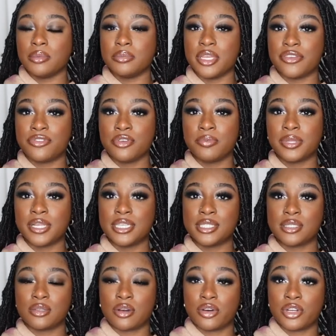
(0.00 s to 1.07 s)
If you
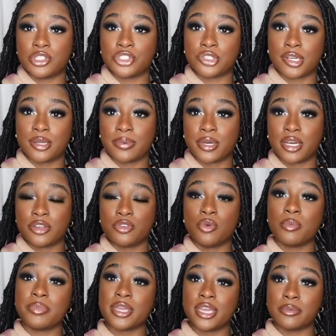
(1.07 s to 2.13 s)
place it on a tripod, you
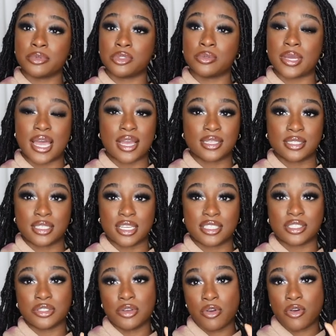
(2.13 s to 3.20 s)
won't be able to
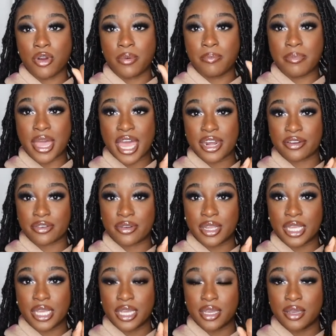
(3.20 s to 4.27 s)
access your
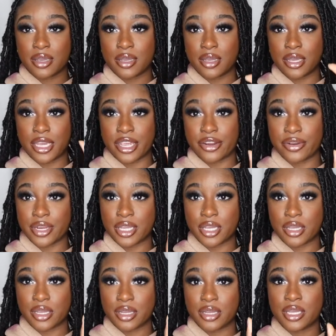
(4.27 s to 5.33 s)
battery
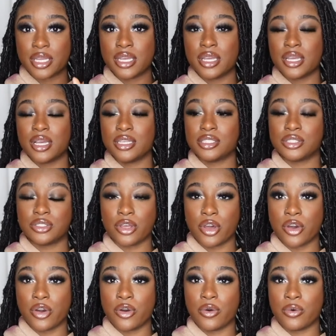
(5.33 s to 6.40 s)
area.
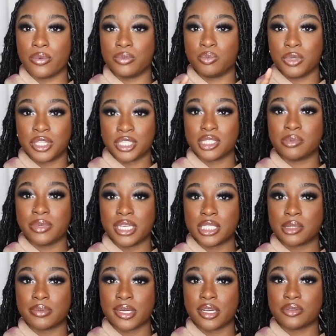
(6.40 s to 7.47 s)
So with this
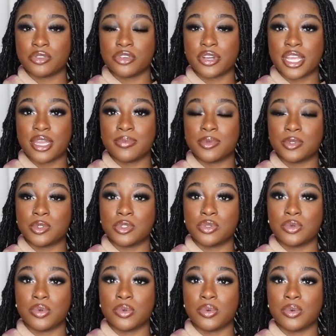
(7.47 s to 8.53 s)
base mount, you're able
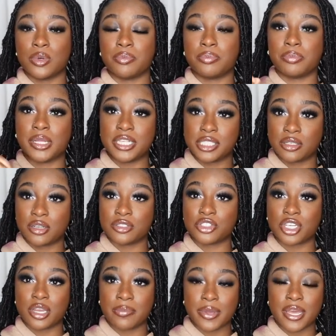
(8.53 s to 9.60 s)
to place it on a
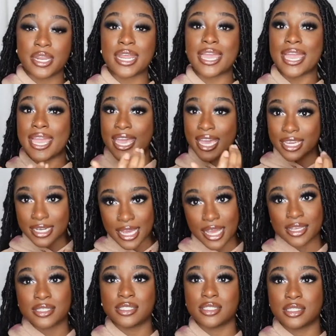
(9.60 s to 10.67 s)
tripod and
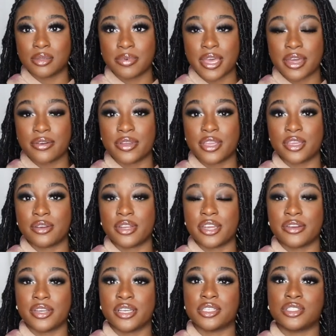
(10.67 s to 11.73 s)
access the battery
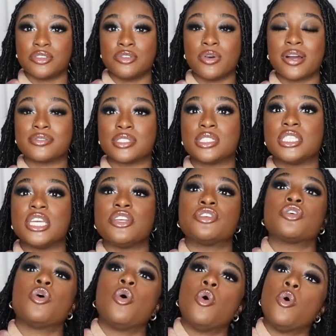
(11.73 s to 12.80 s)
area, so you don't have to take
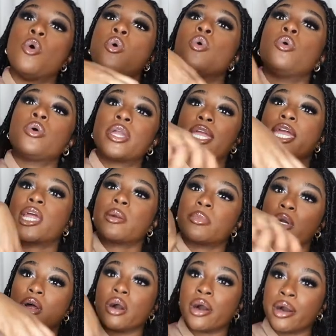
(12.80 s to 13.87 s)
your whole
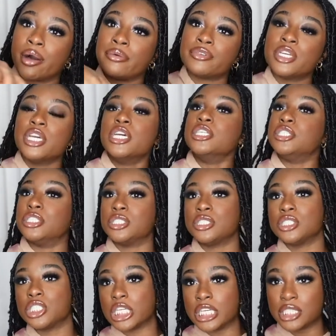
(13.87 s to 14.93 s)
camera off just
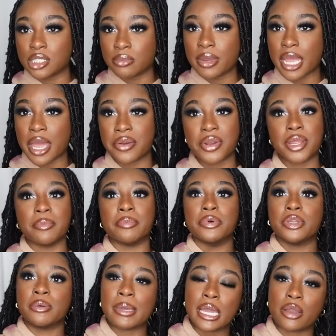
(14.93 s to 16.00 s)
to change the battery and
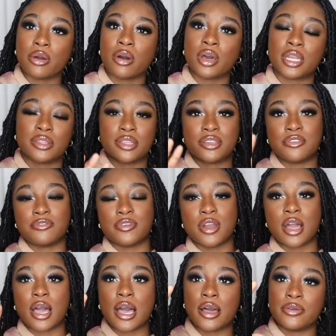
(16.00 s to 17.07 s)
put it back on, and then you figure
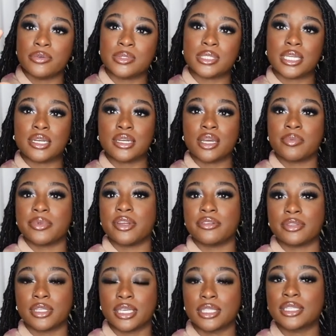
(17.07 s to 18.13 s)
out how you set it up and
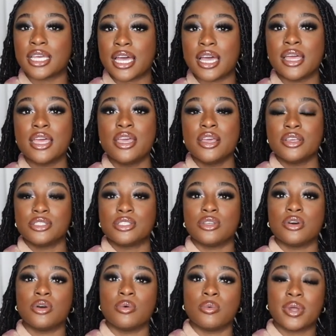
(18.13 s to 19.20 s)
everything like that.
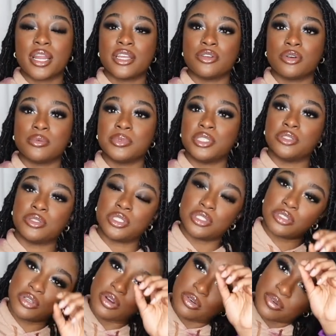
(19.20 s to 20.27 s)
So what I normally do is
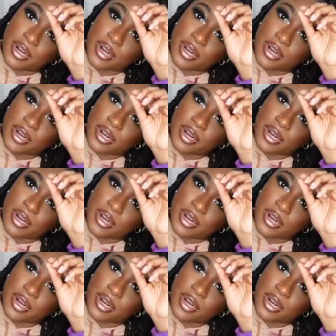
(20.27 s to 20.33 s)
just go